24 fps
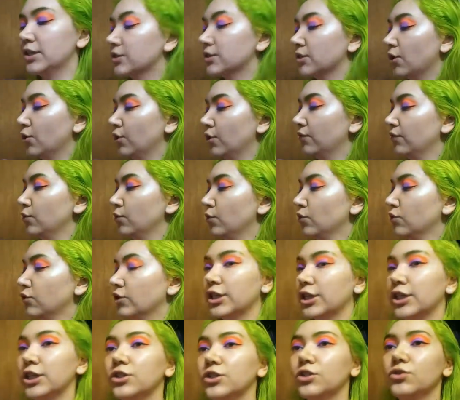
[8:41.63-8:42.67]
So if you are
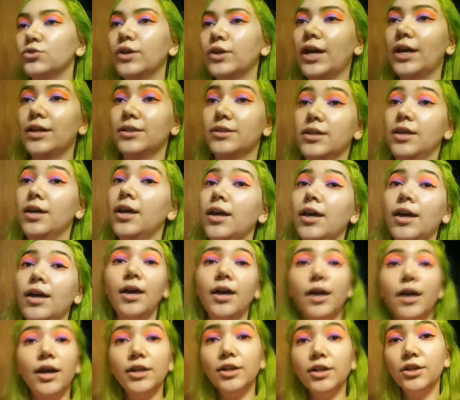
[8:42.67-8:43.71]
looking to get
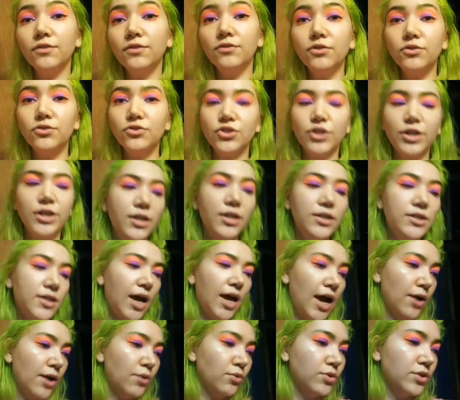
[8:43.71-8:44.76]
any of those shades,
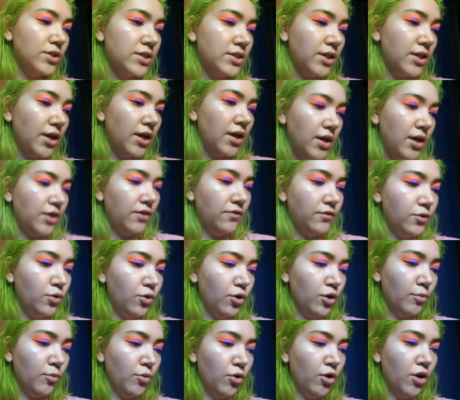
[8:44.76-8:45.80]
I would say if you
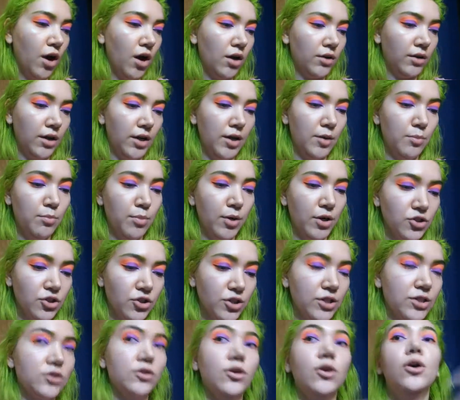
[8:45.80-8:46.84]
are more on a
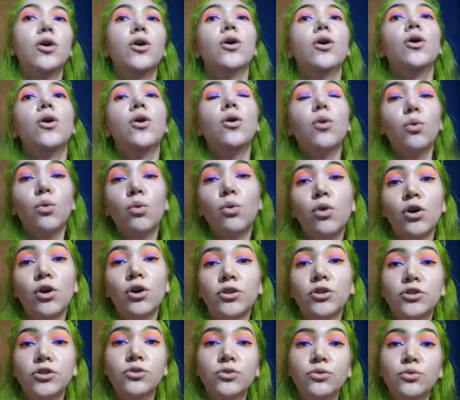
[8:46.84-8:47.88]
budget or
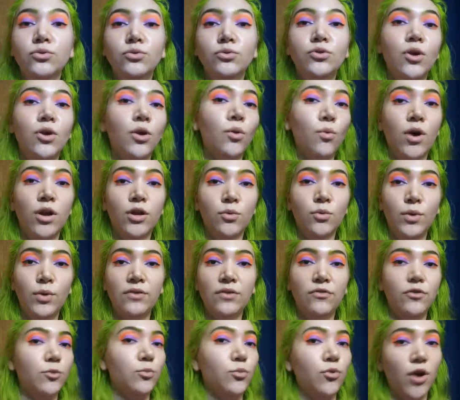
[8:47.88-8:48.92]
you don't want to
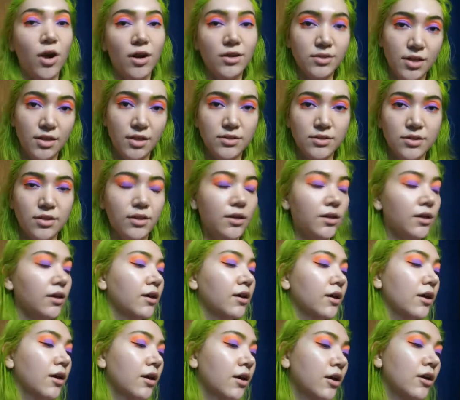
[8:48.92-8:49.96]
wait for
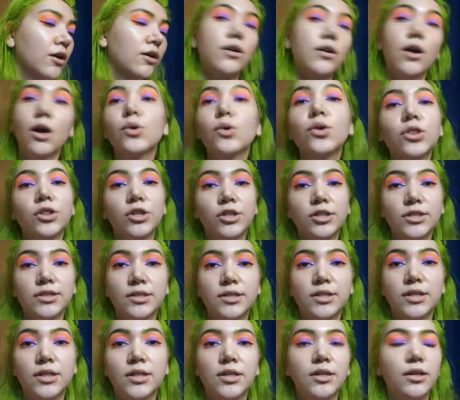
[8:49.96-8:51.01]
processing, go with
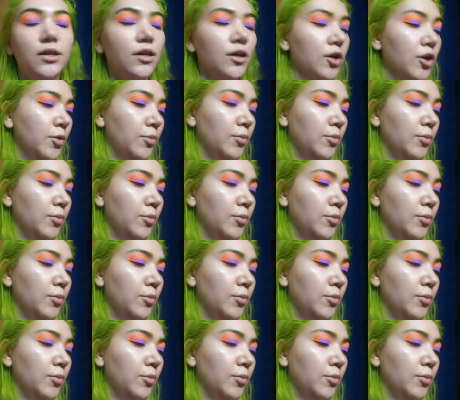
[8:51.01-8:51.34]
Looxi.